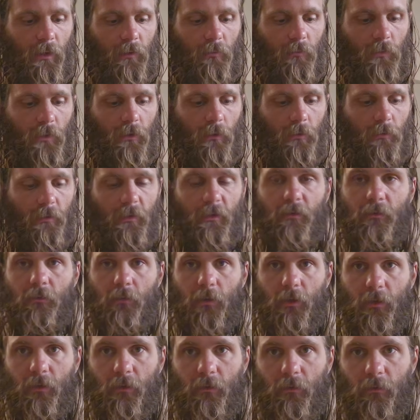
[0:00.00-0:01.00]
we already
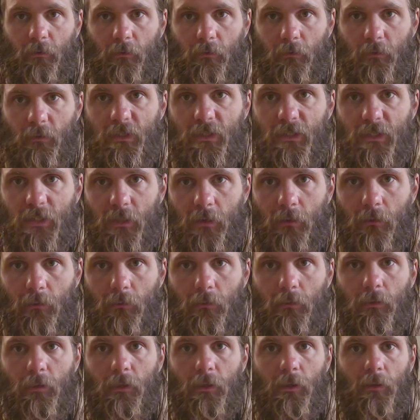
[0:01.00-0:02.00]
threaded through the
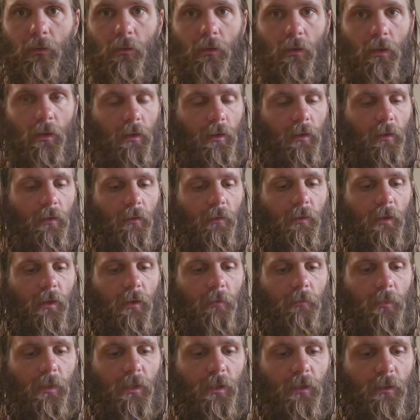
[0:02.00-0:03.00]
celery,
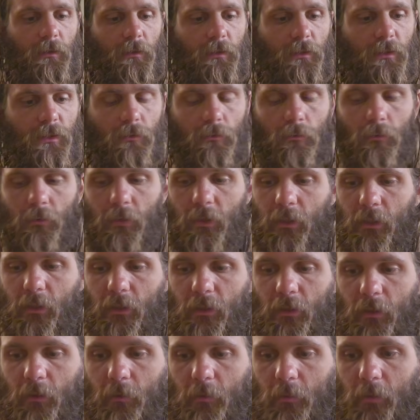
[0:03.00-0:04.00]
that means we can
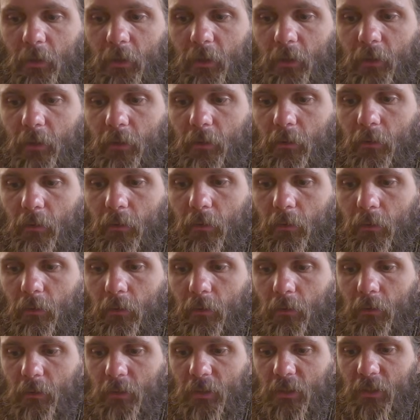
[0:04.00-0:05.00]
now play
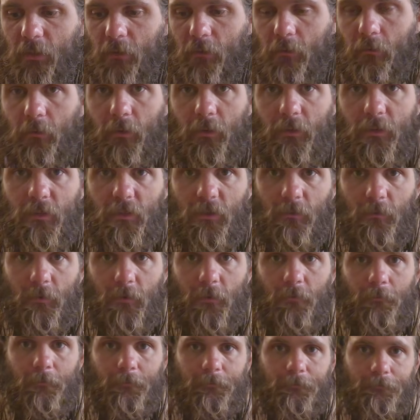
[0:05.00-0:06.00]
our celery instrument.